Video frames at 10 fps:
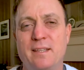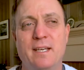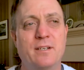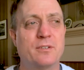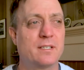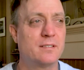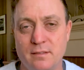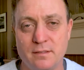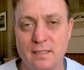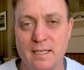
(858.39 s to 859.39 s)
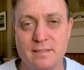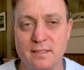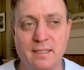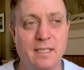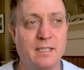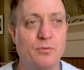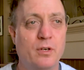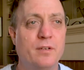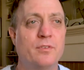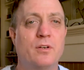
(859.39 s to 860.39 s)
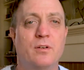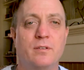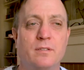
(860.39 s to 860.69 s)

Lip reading: that, or a classic negative, whatever.